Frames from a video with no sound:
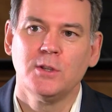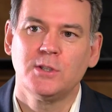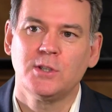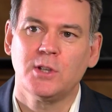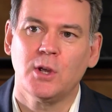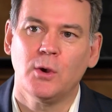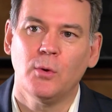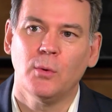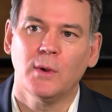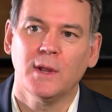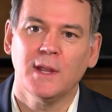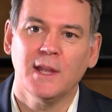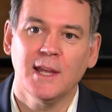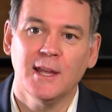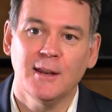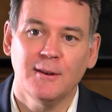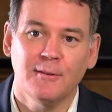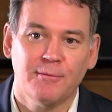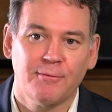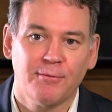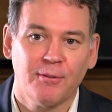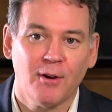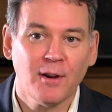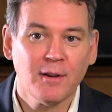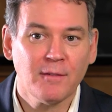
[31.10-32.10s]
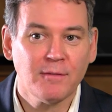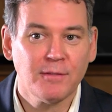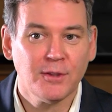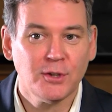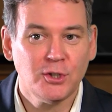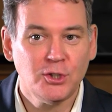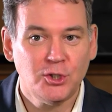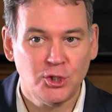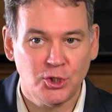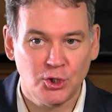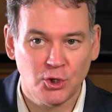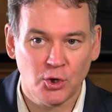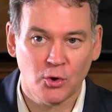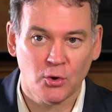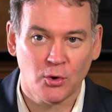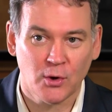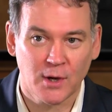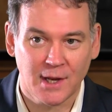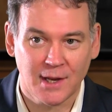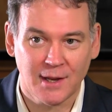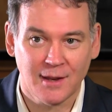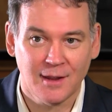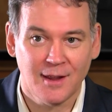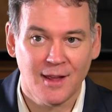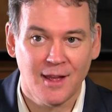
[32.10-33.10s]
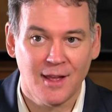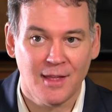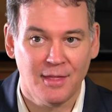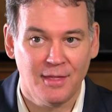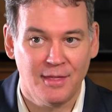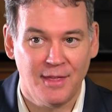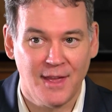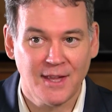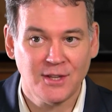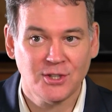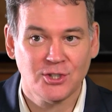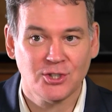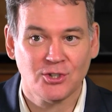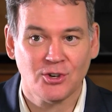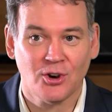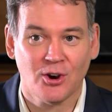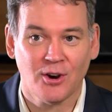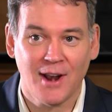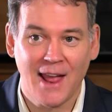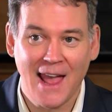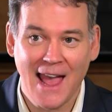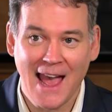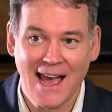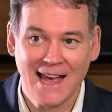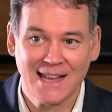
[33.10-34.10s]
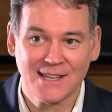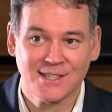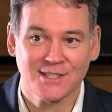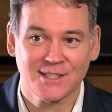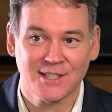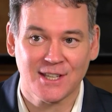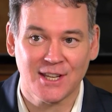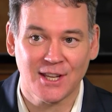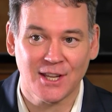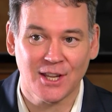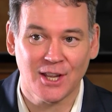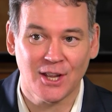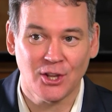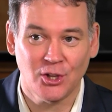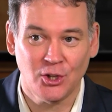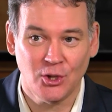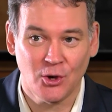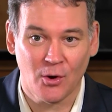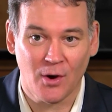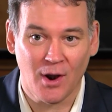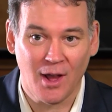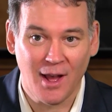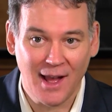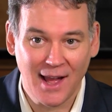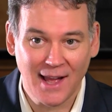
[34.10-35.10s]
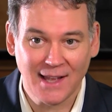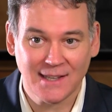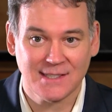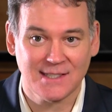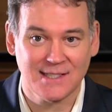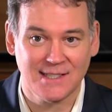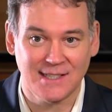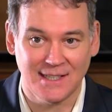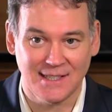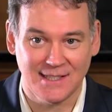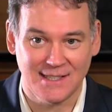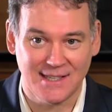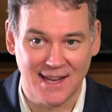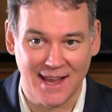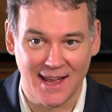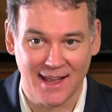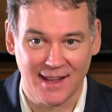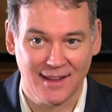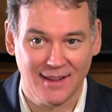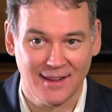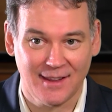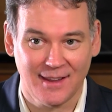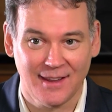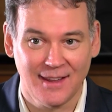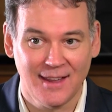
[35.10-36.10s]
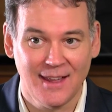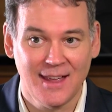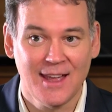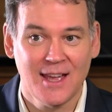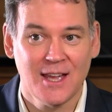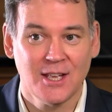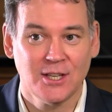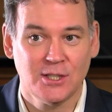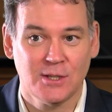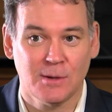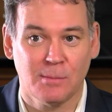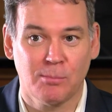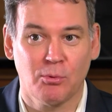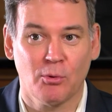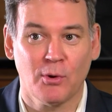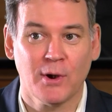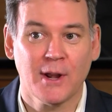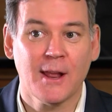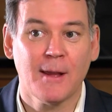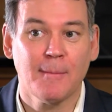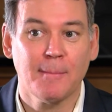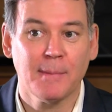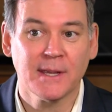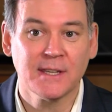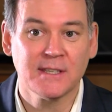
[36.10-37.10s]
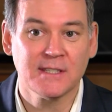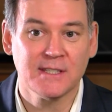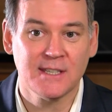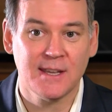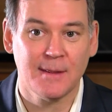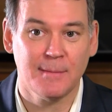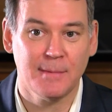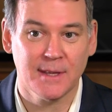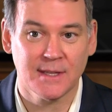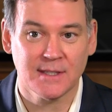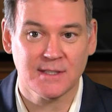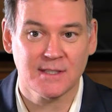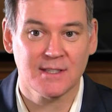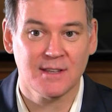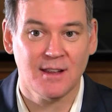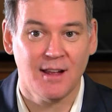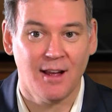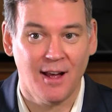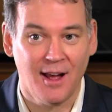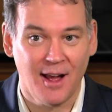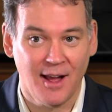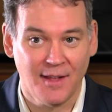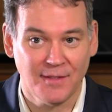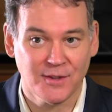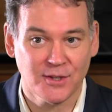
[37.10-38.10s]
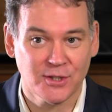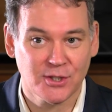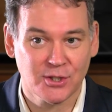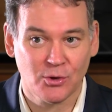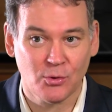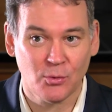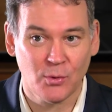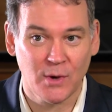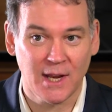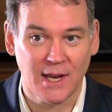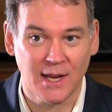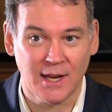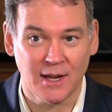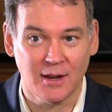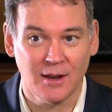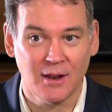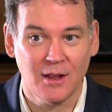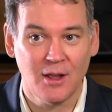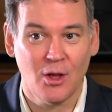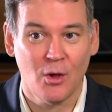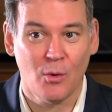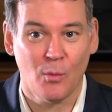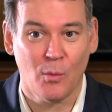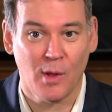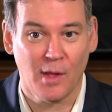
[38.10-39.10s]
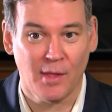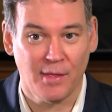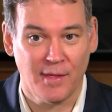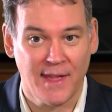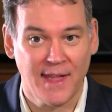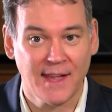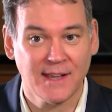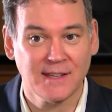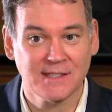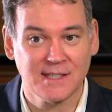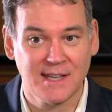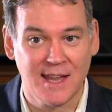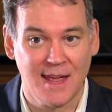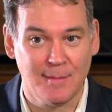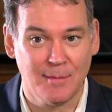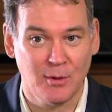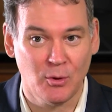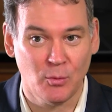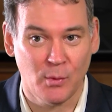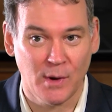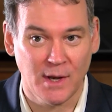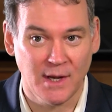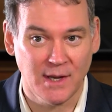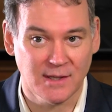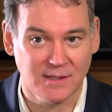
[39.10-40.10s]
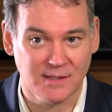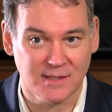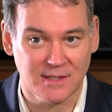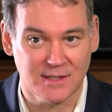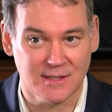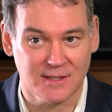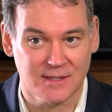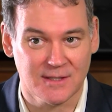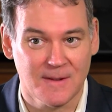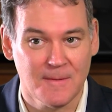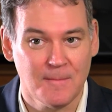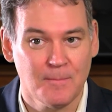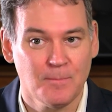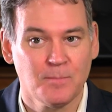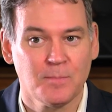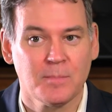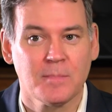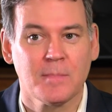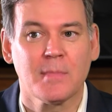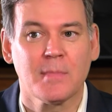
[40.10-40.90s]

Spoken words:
So in front of the jury, they start asking your hot seat tech to bring up exhibits on the screen while they examine witnesses.